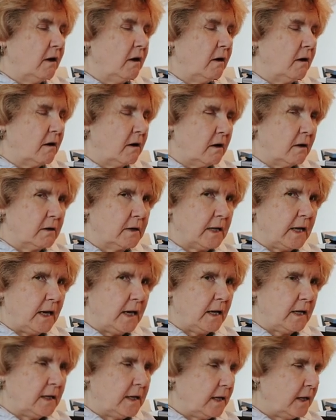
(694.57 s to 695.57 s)
Hard
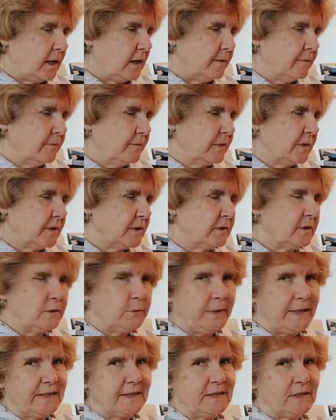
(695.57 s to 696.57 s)
candy.
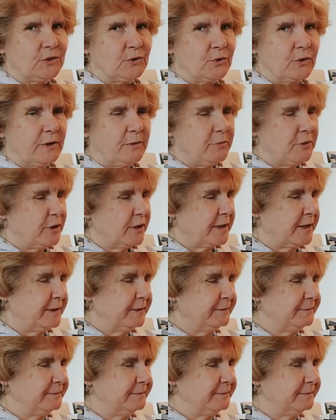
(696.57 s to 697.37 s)
Sweet storybook.